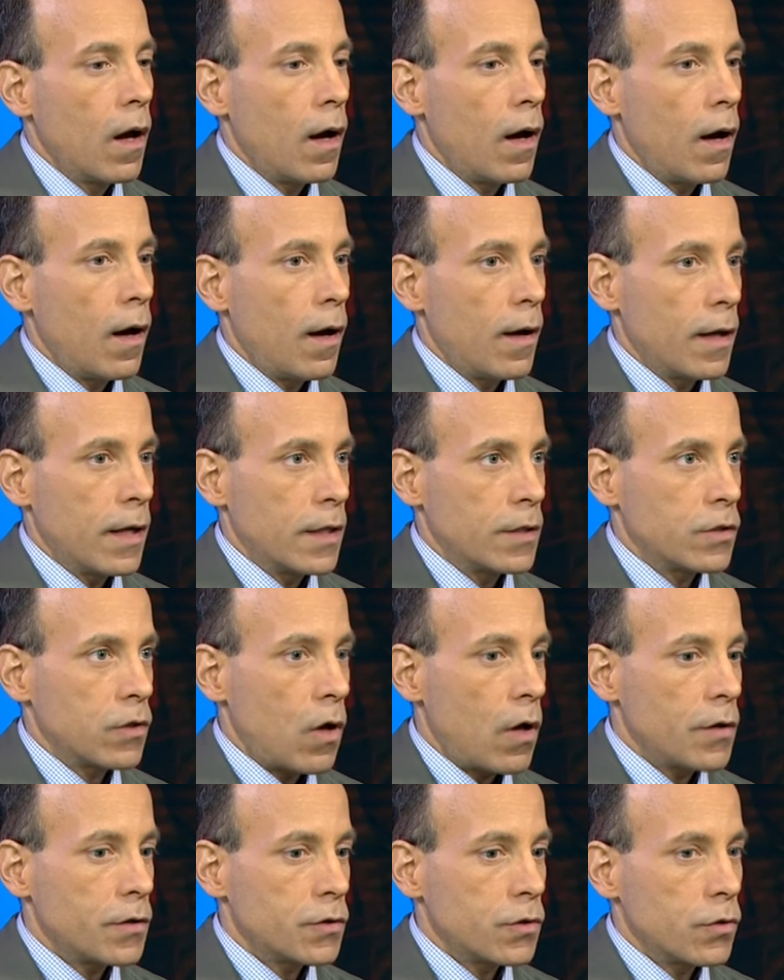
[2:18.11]
Uh, it's
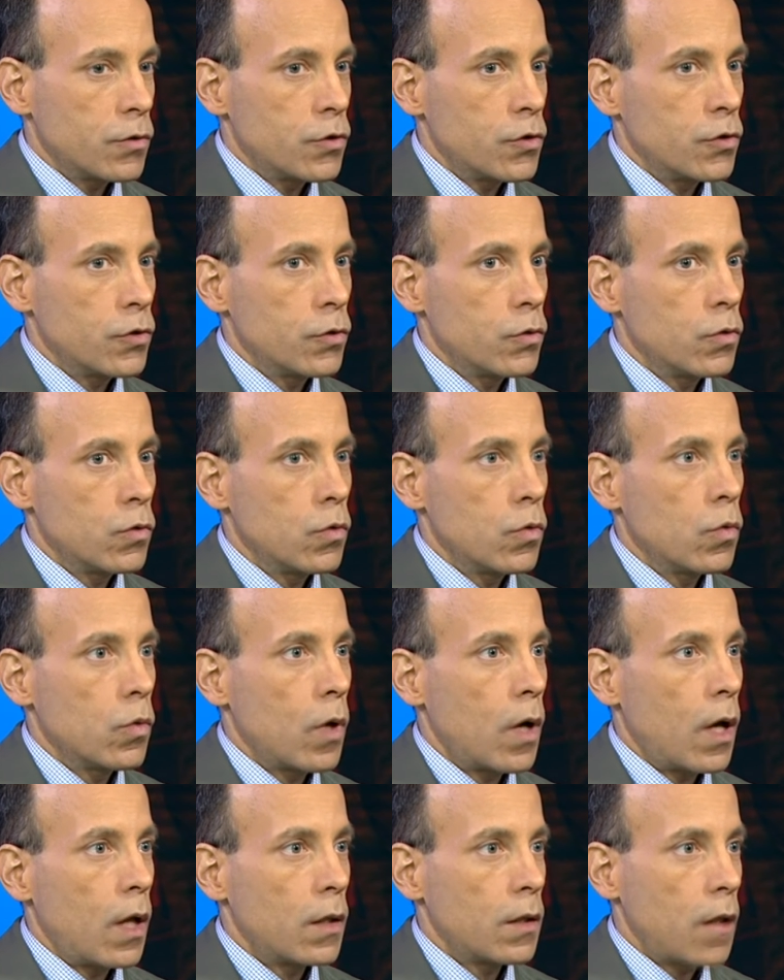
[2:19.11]
also to
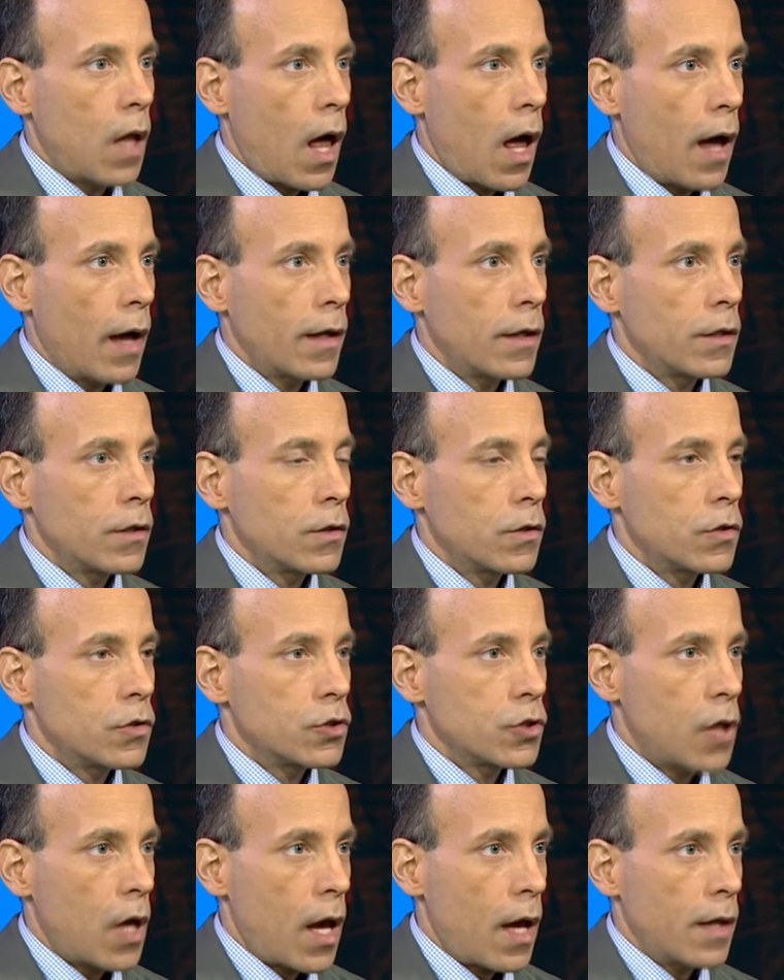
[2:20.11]
align
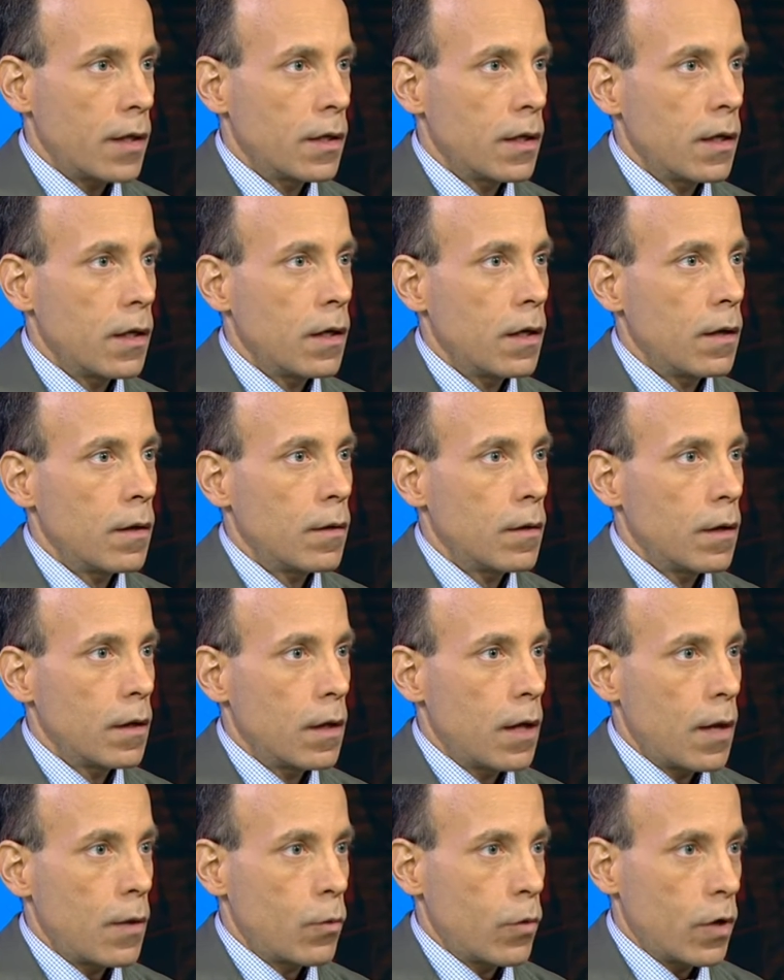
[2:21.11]
China
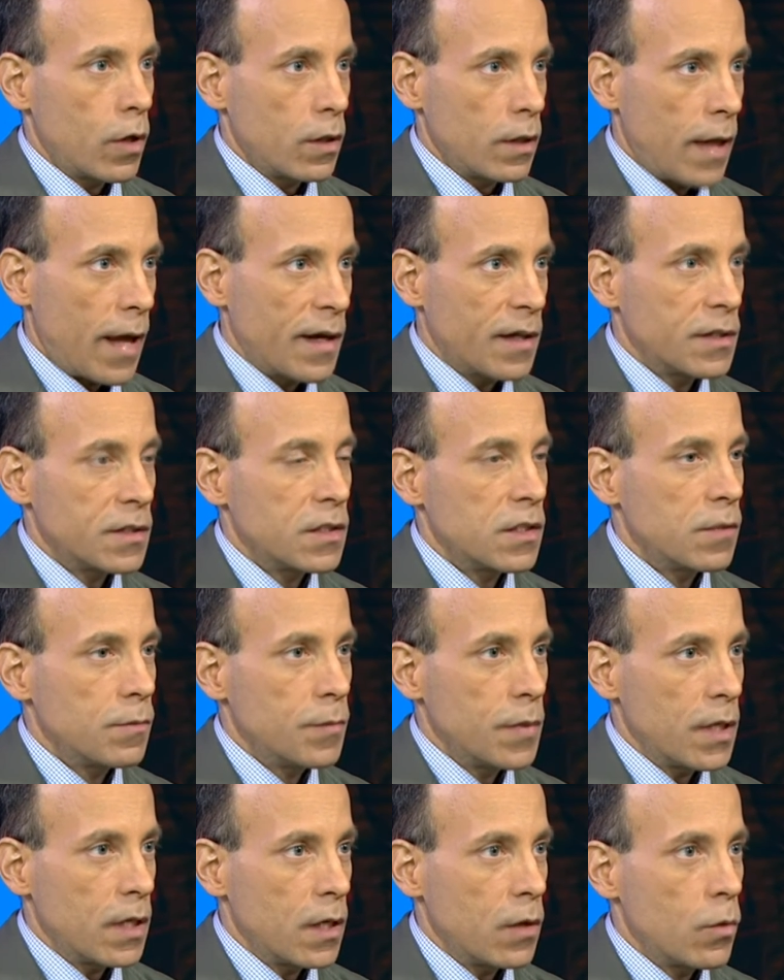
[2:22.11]
eh, where it likes to
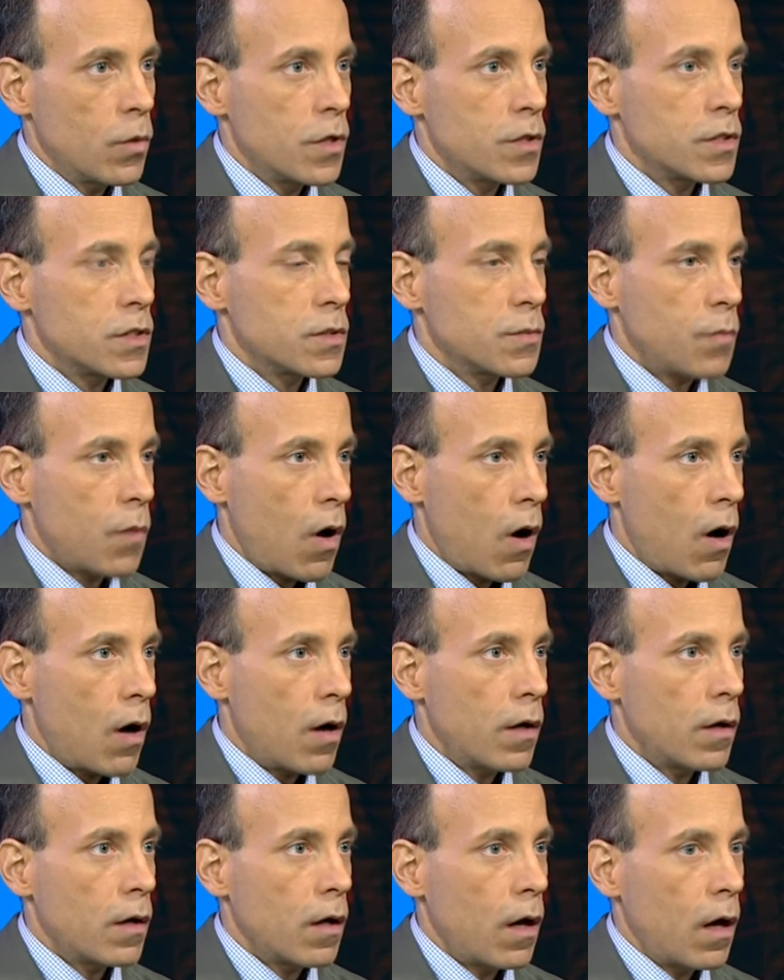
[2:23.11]
be, which is
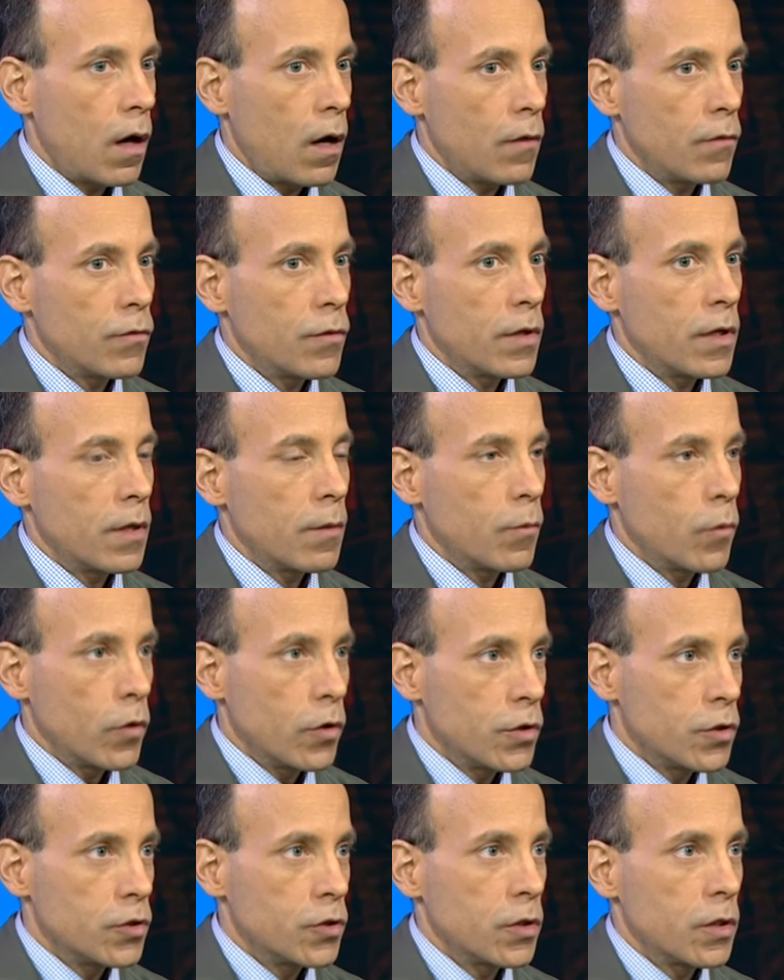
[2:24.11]
part of the
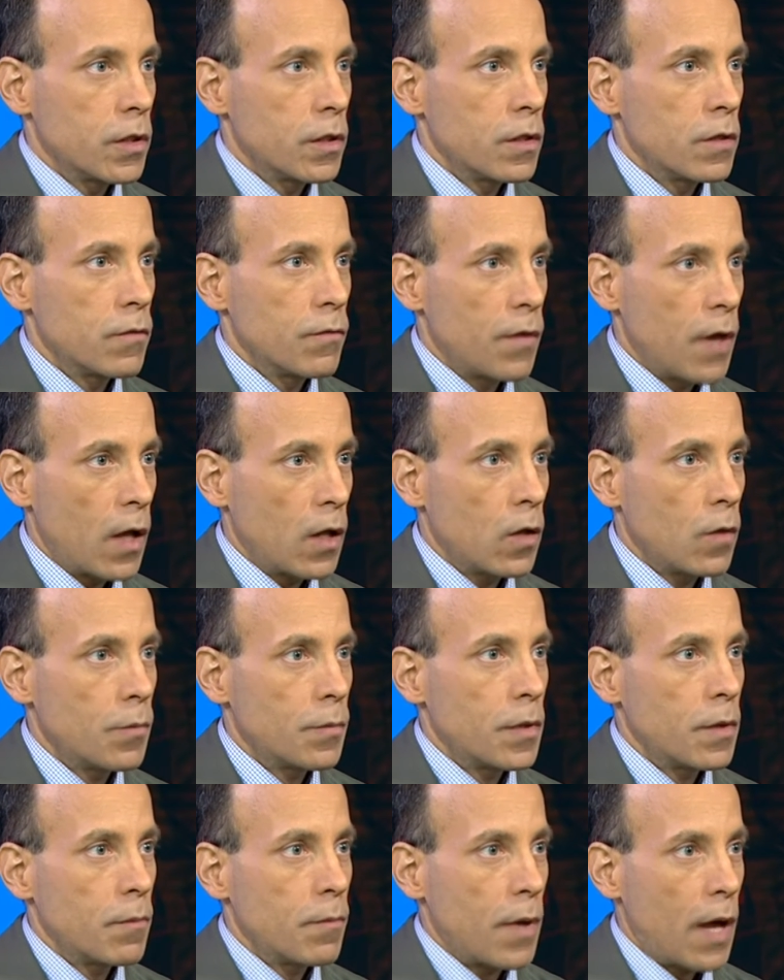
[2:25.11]
emerging
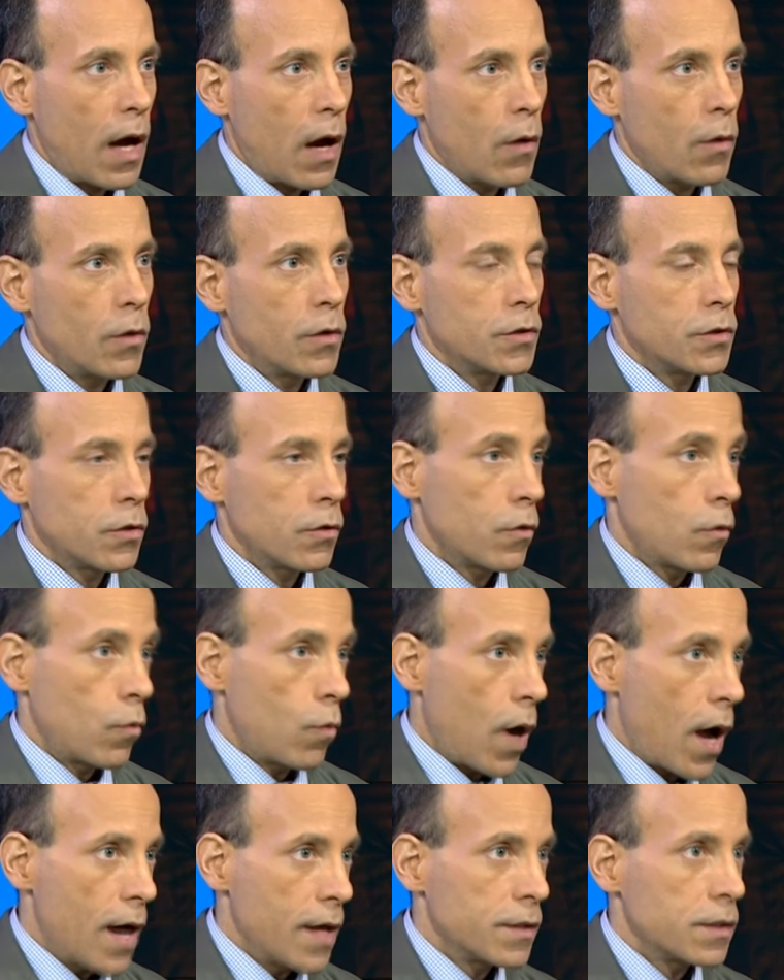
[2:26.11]
developing powers, you know, the
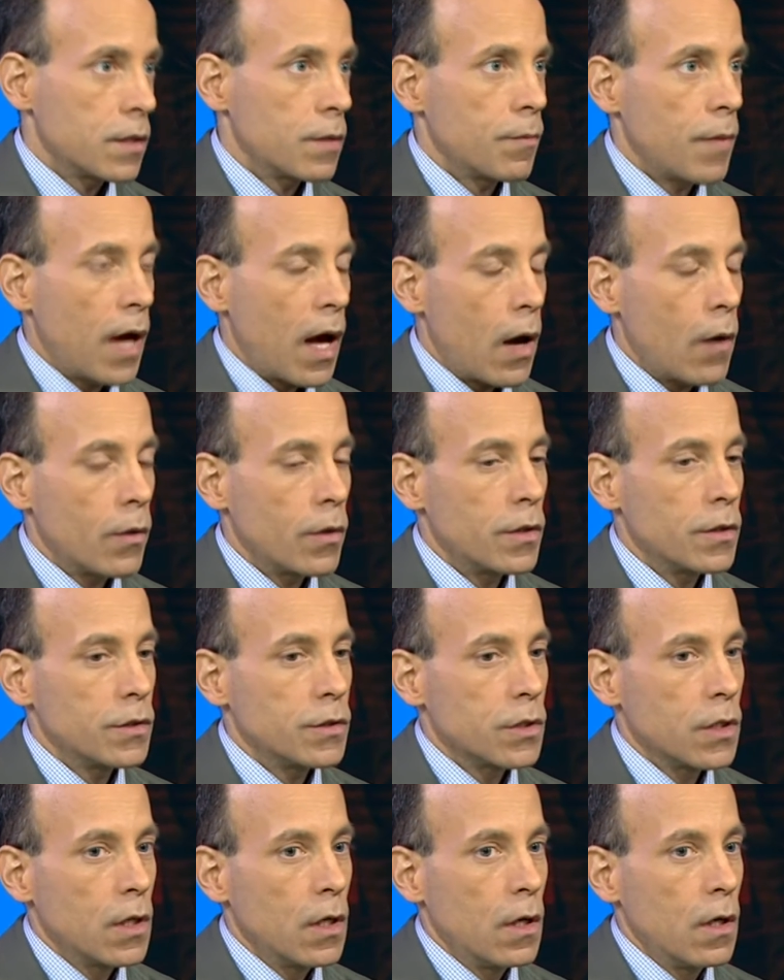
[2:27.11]
rising powers,
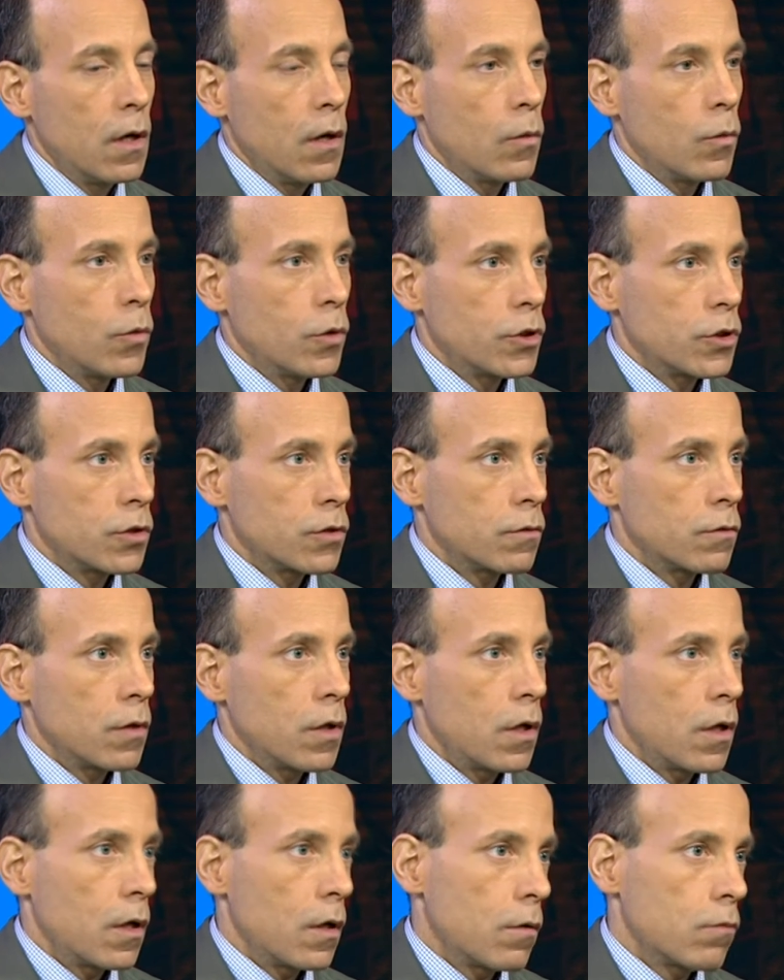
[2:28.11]
which
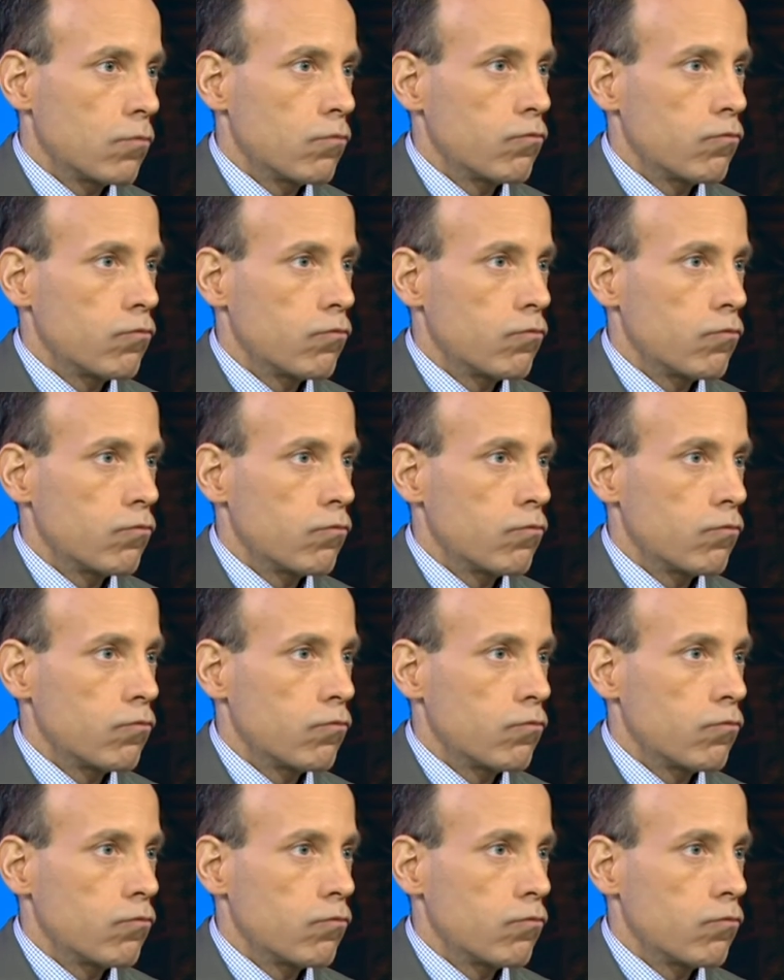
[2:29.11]
uh,